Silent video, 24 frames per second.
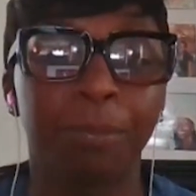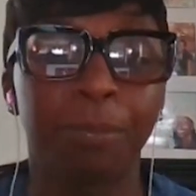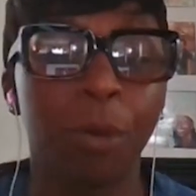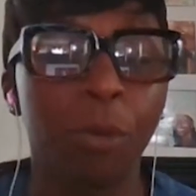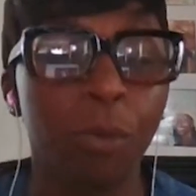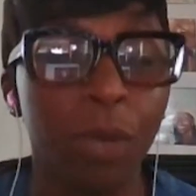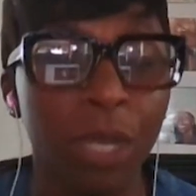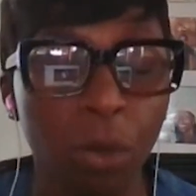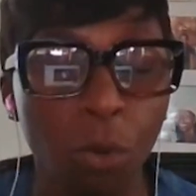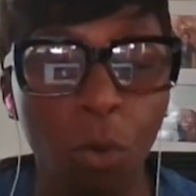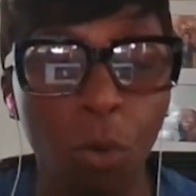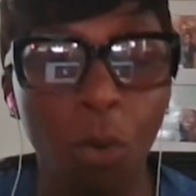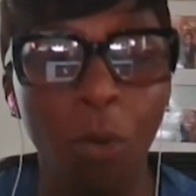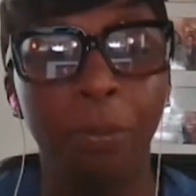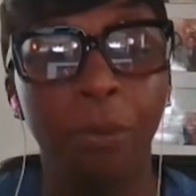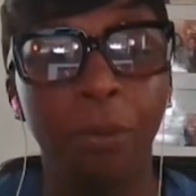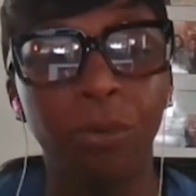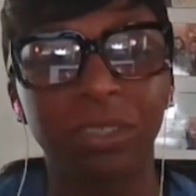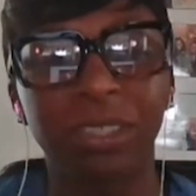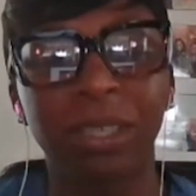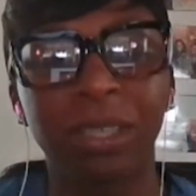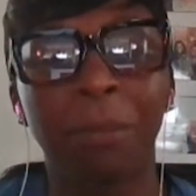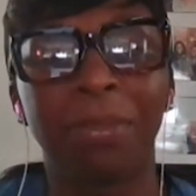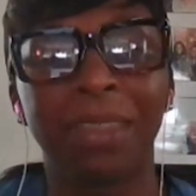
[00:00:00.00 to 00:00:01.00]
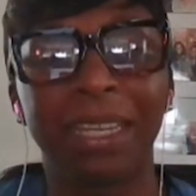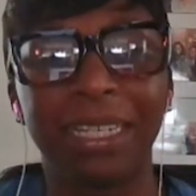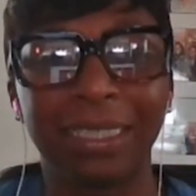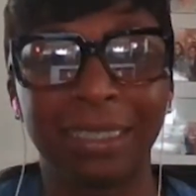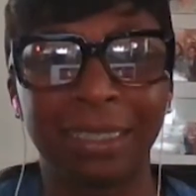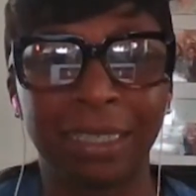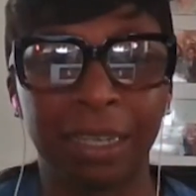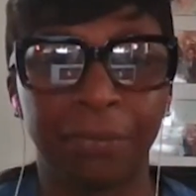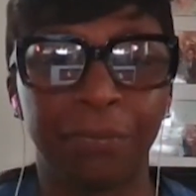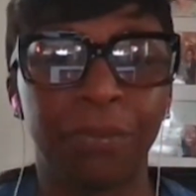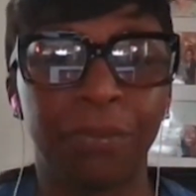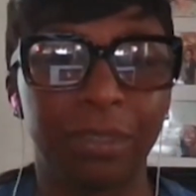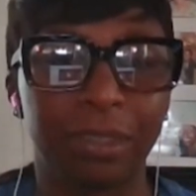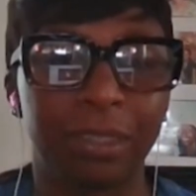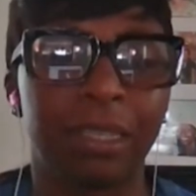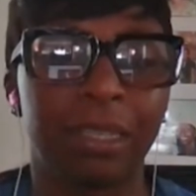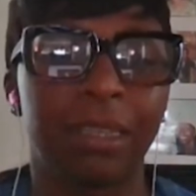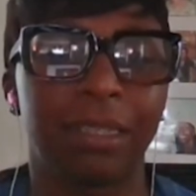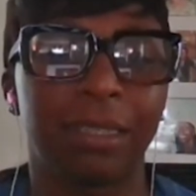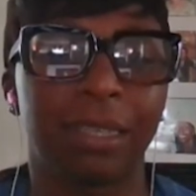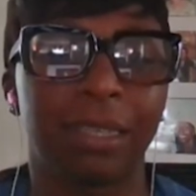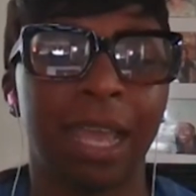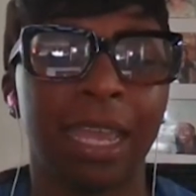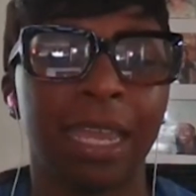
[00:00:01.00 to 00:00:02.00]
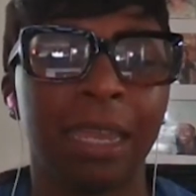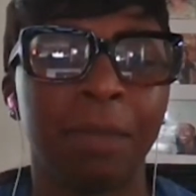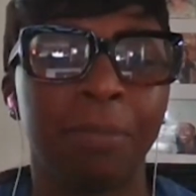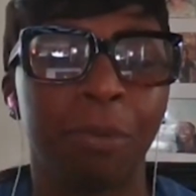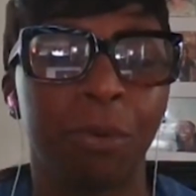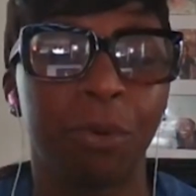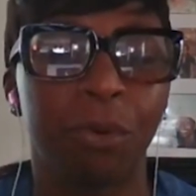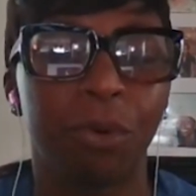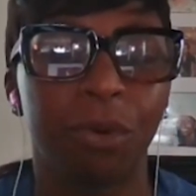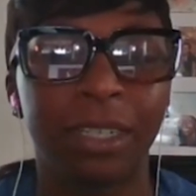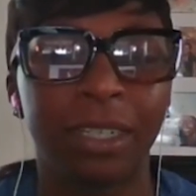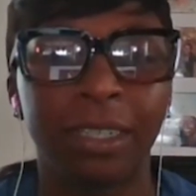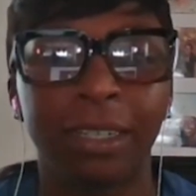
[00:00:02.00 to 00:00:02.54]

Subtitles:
But we all brought something different to the table.